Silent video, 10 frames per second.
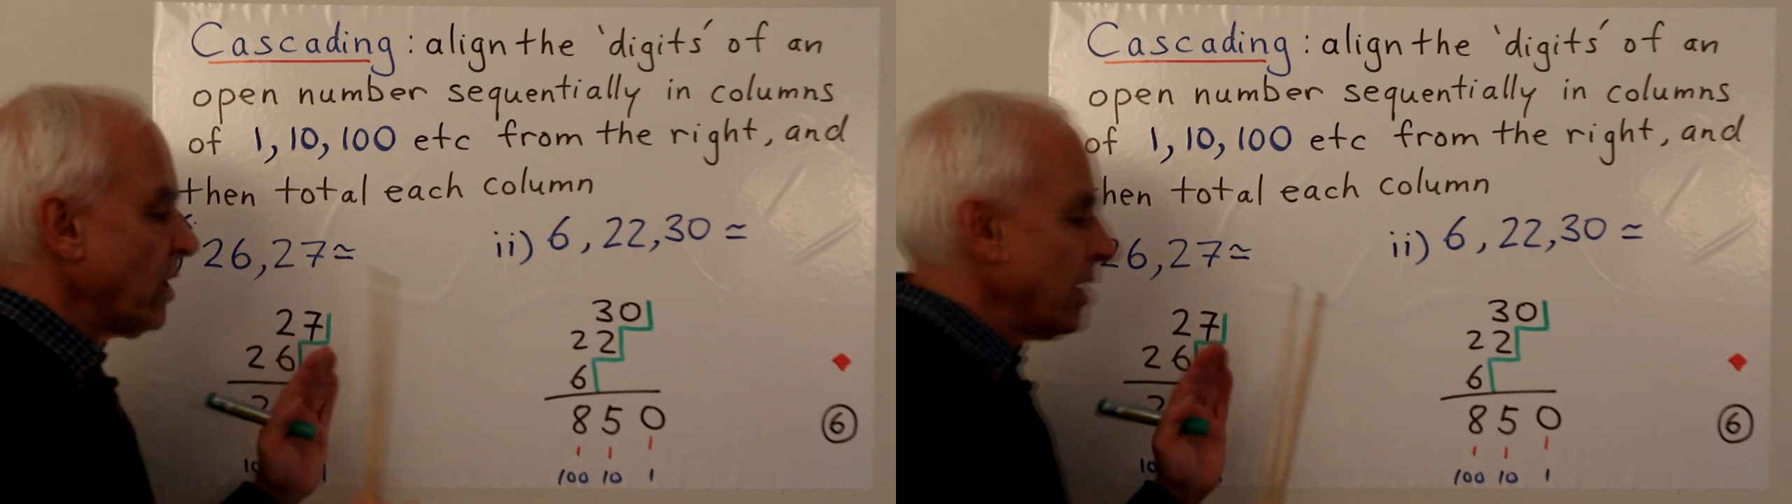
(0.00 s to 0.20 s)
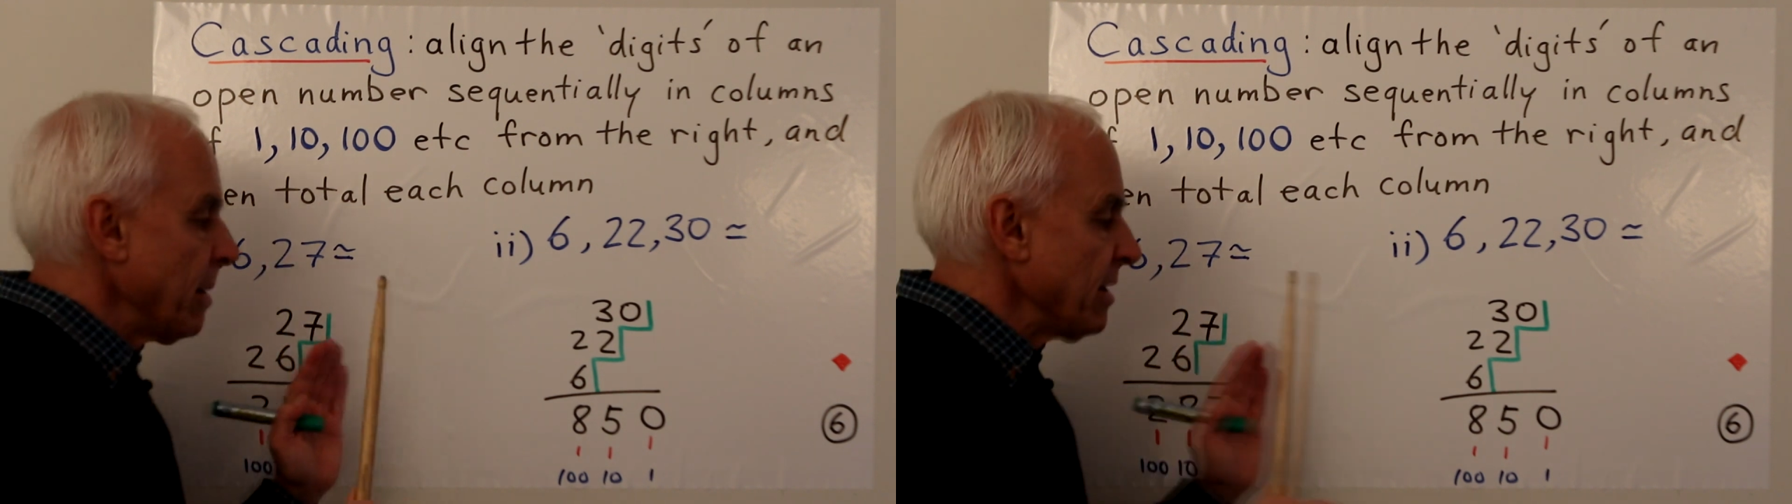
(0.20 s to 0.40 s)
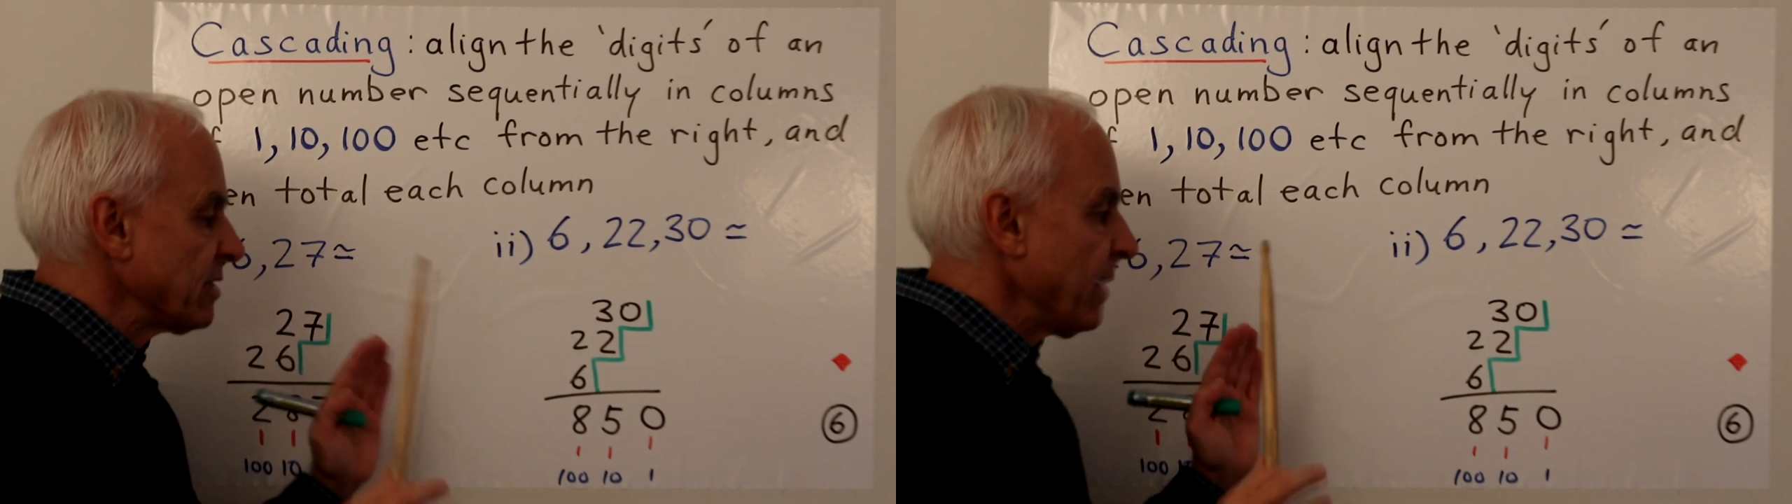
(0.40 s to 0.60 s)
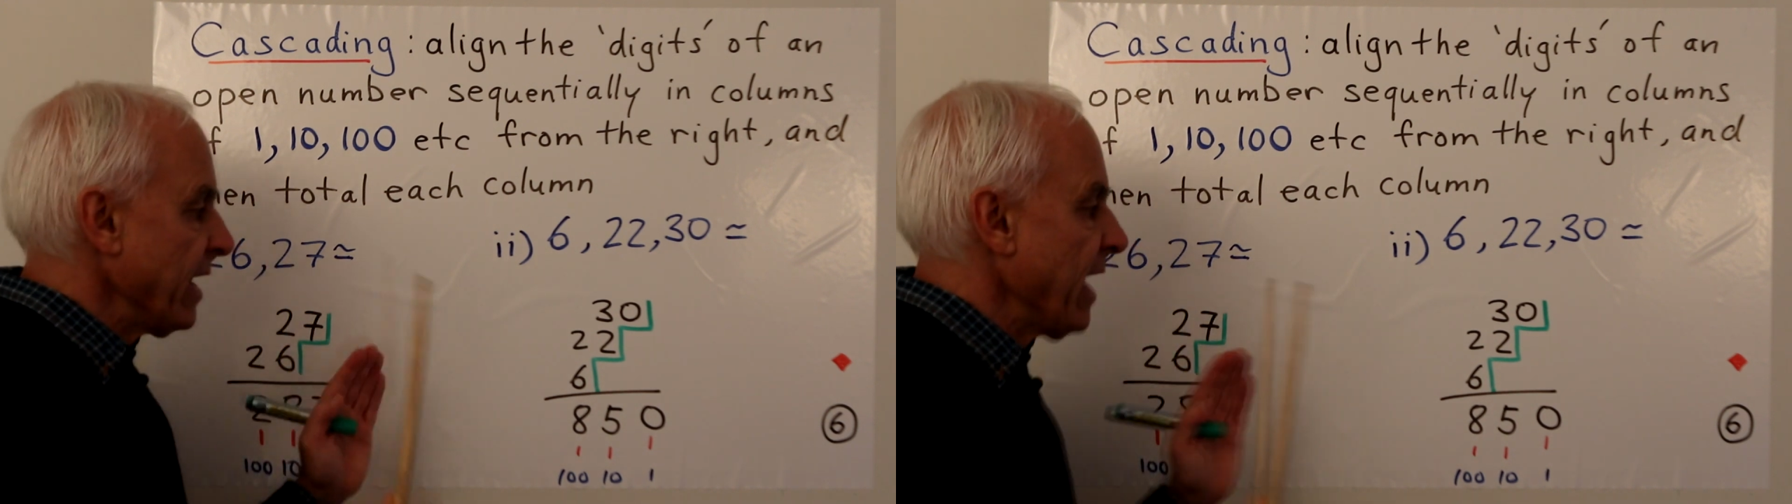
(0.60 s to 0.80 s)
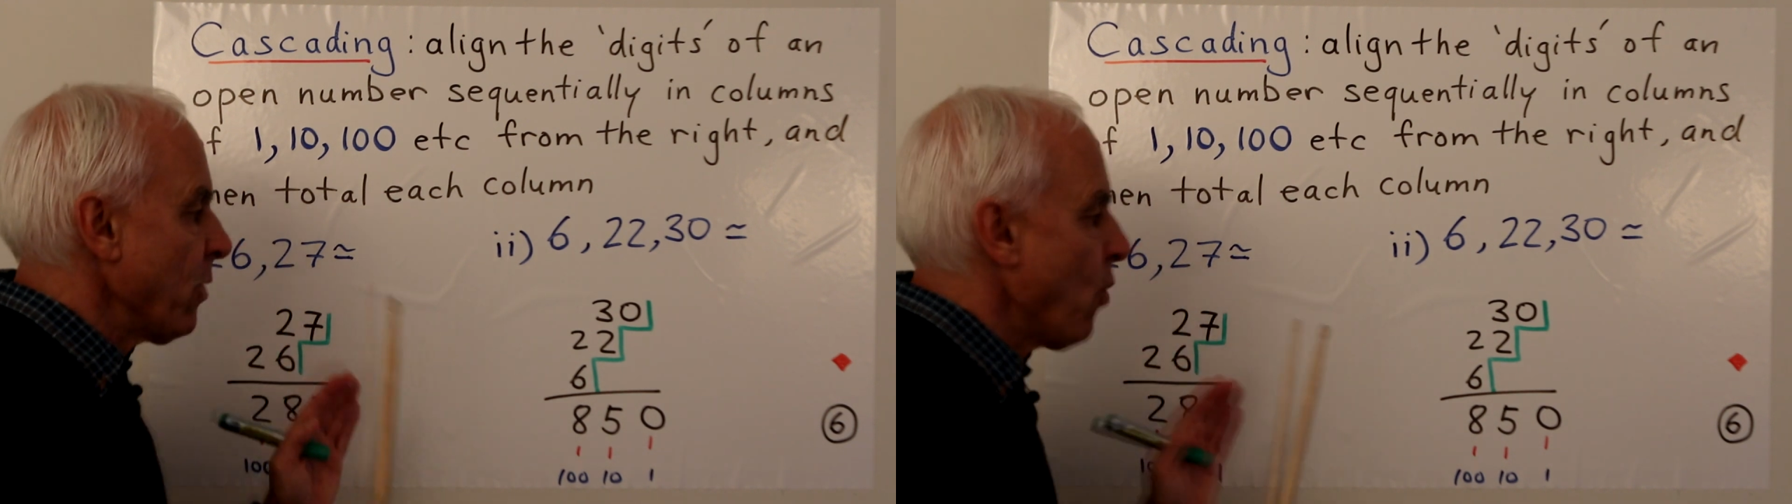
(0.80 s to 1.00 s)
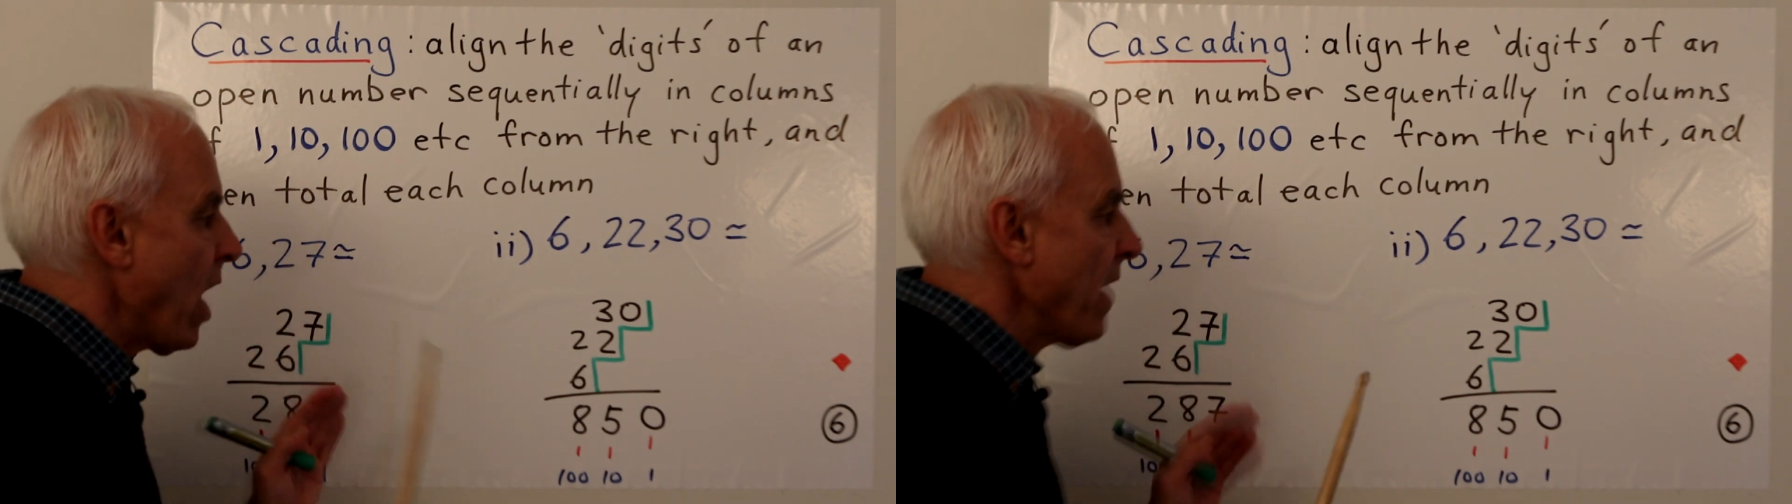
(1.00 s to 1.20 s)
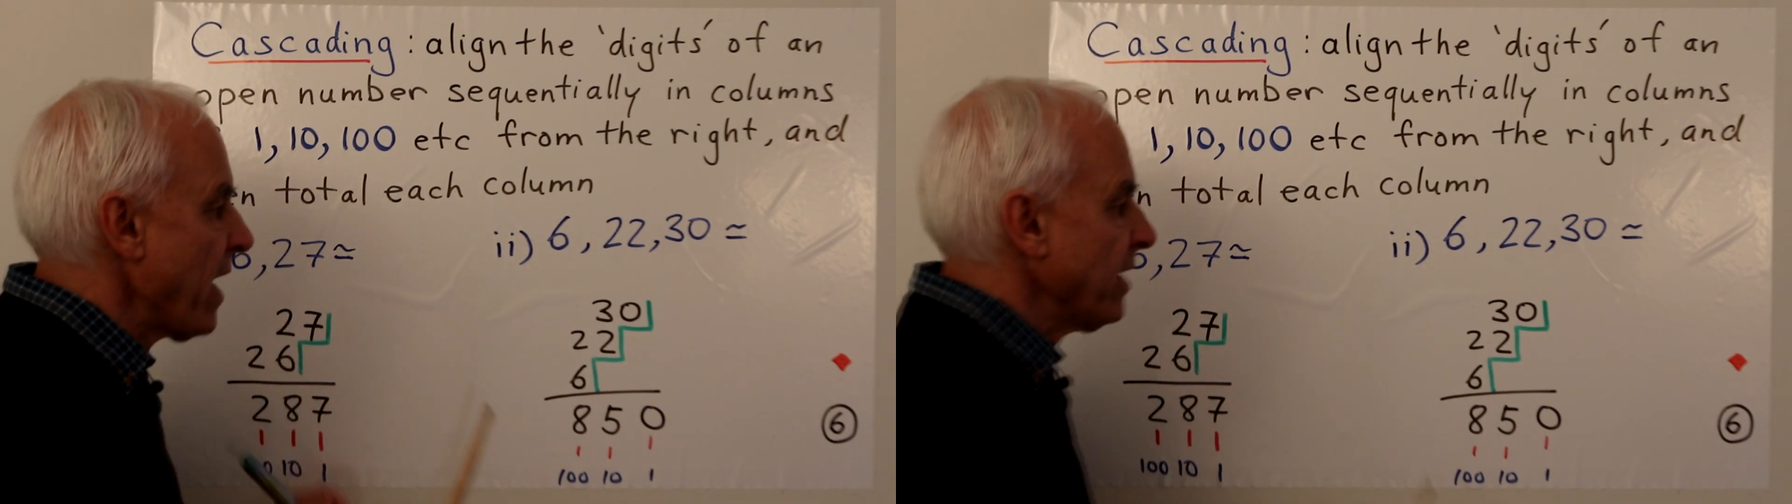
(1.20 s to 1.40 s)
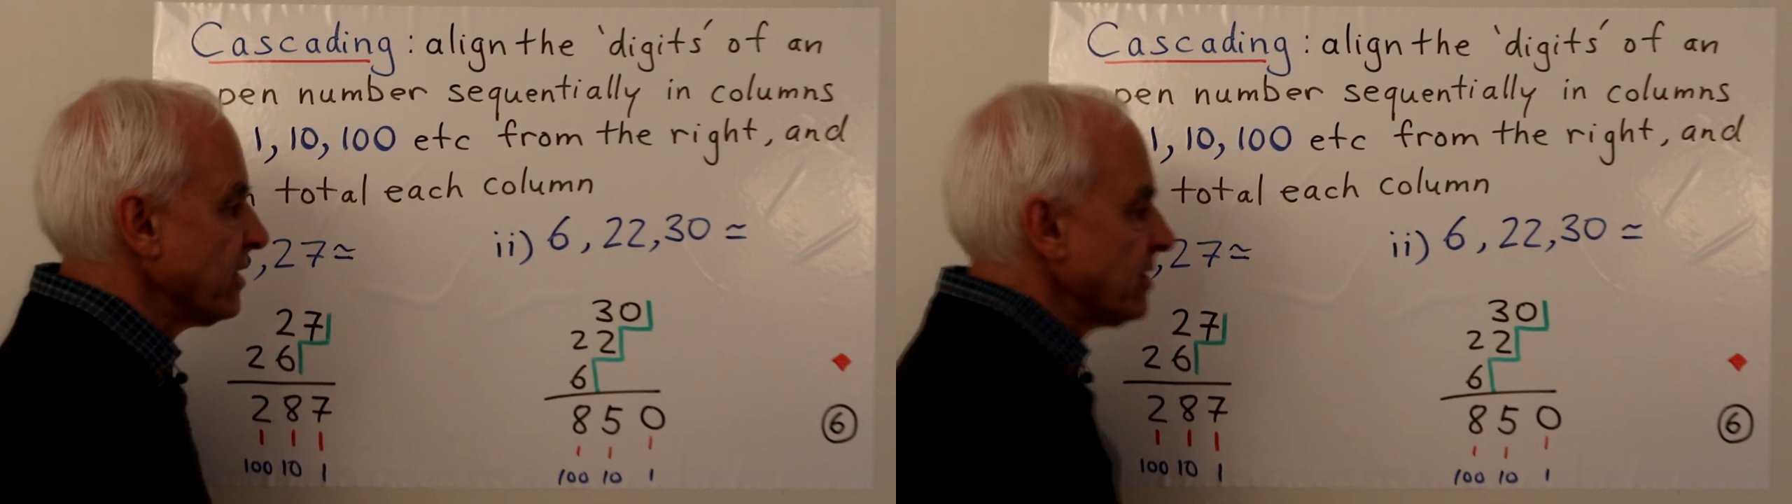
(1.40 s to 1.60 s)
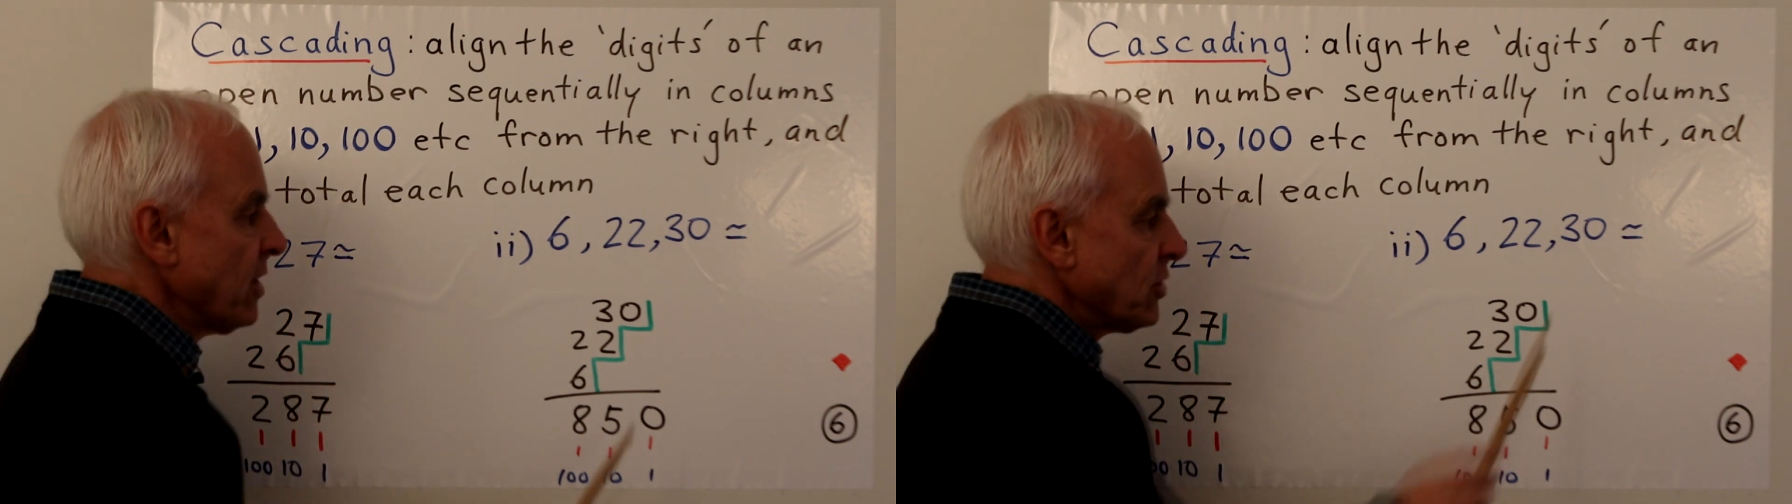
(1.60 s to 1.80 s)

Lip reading: let me explain again why that is.